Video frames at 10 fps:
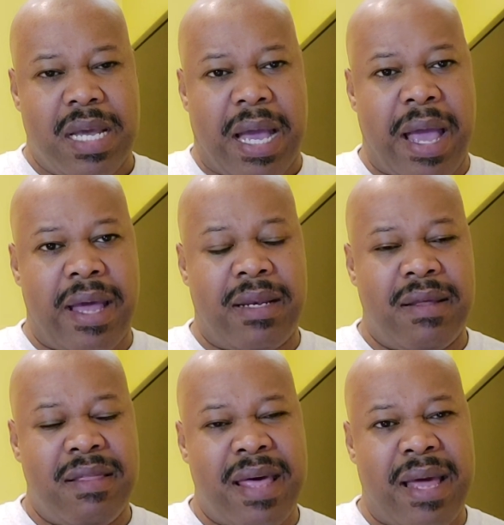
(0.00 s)
And
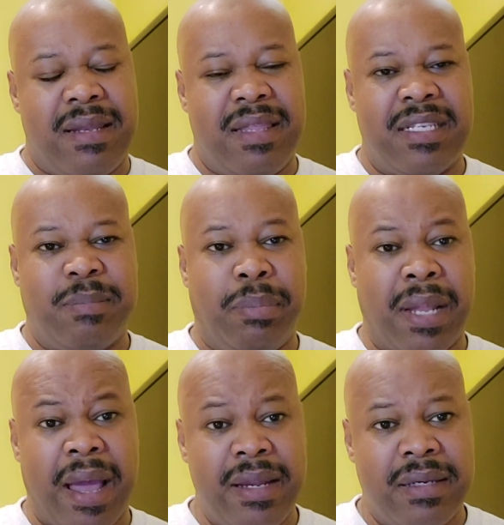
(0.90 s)
that this
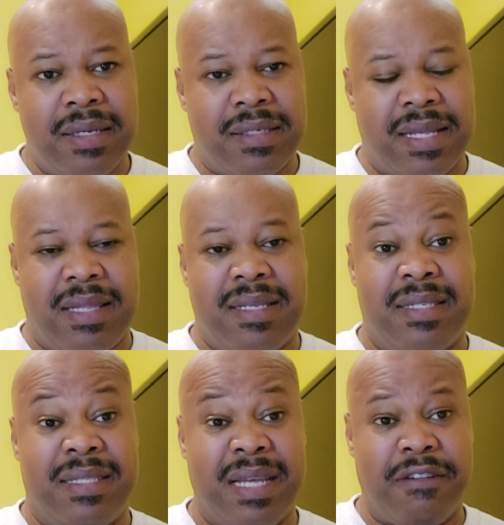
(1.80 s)
blindness and this
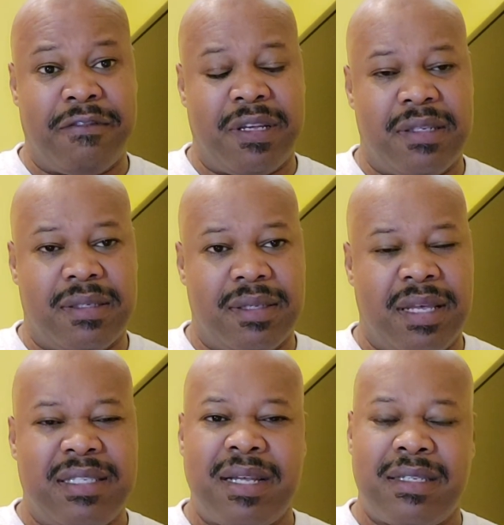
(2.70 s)
deafness
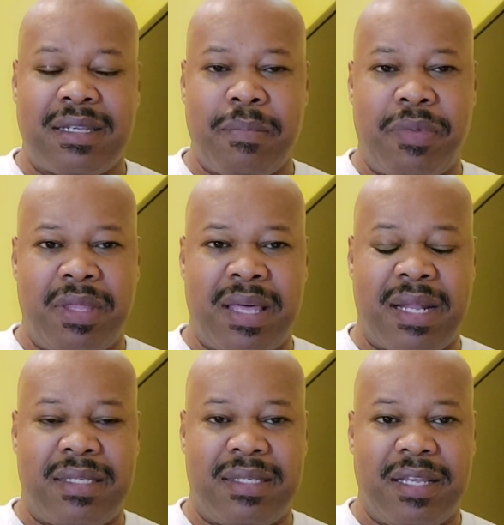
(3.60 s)
is not something
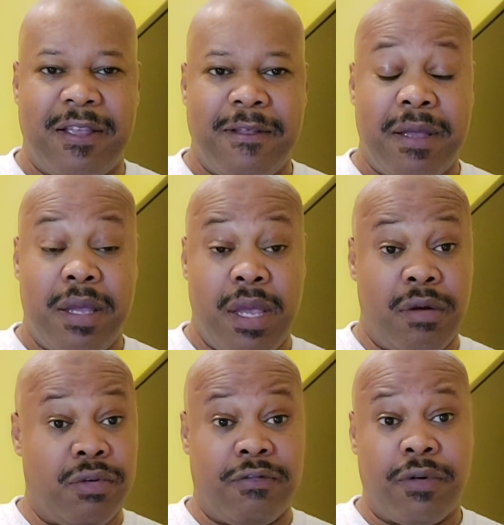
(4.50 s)
that's
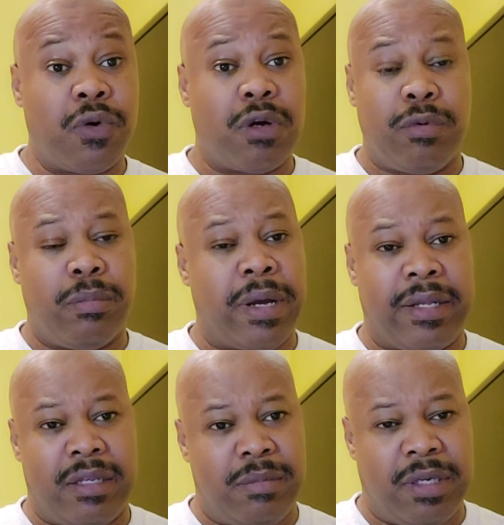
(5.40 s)
irrevocable by
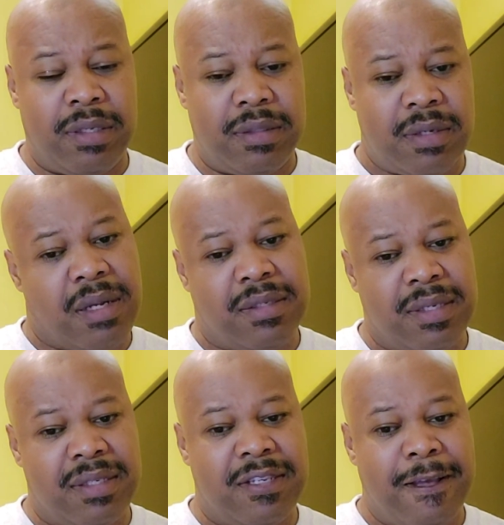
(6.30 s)
any means. God
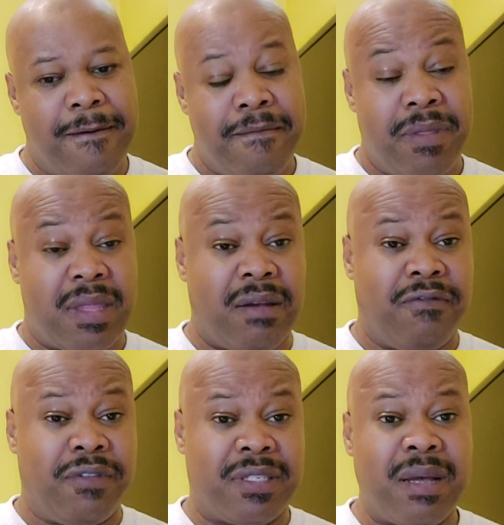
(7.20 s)
says that
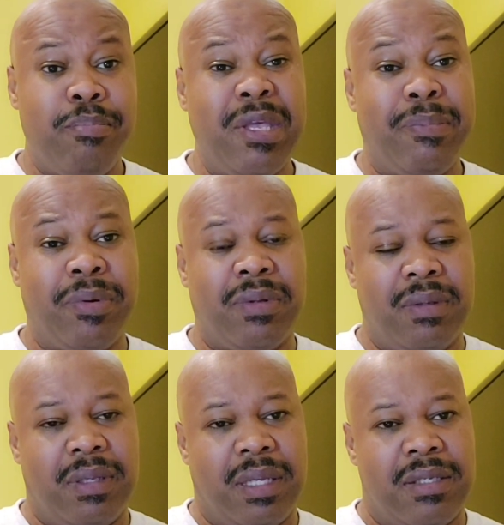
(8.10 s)
for some people,
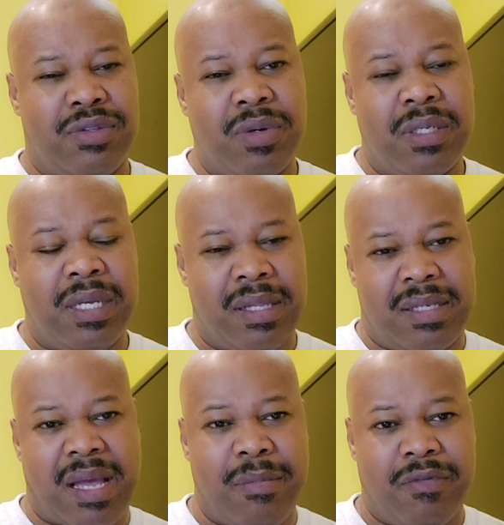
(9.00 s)
certainly in the
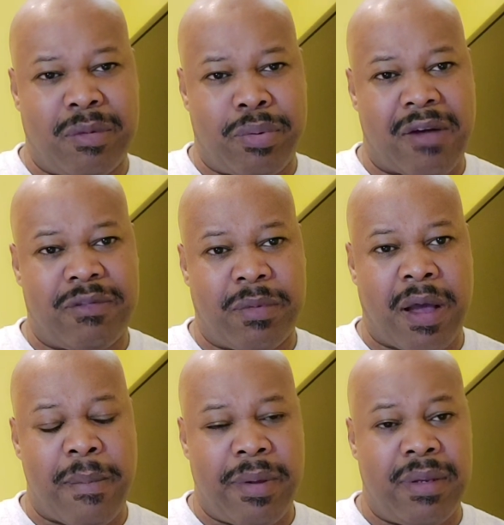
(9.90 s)
time of the Prophet
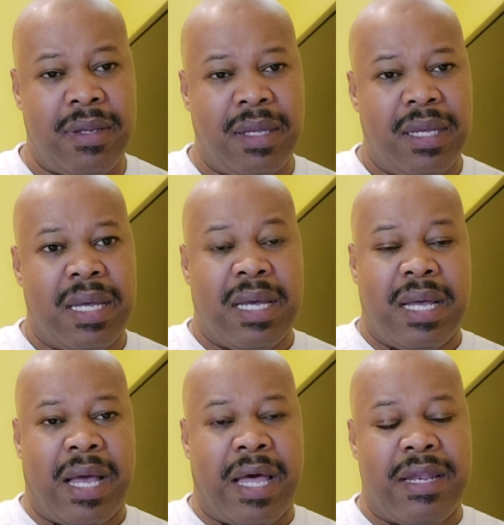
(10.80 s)
Muhammad
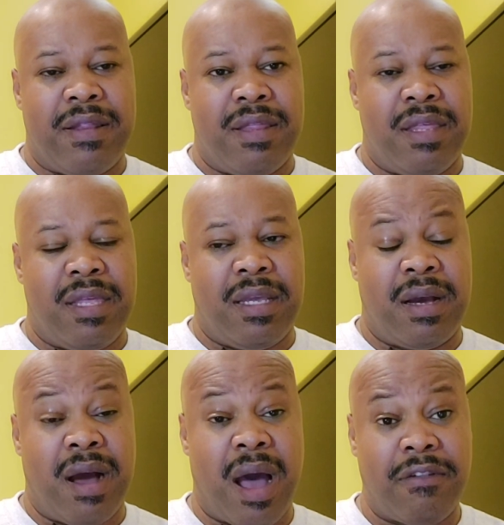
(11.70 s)
and the
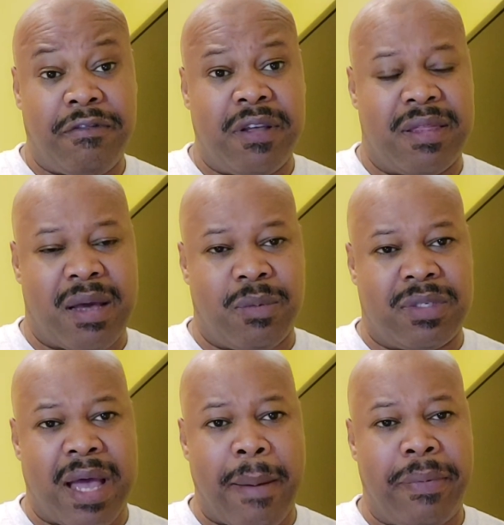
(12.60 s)
conflict that was
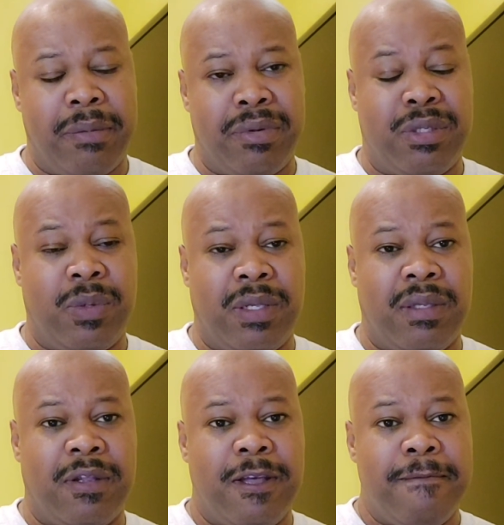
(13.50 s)
happening between